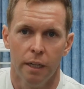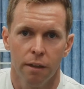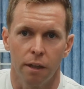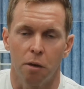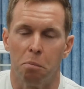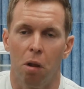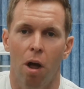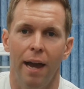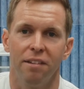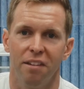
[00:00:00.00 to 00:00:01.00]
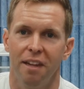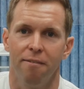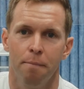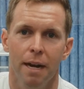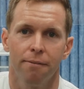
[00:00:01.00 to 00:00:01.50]
the compliance is
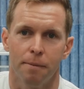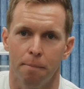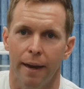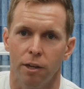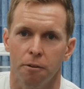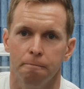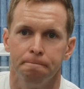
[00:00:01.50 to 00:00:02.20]
even better from the patient.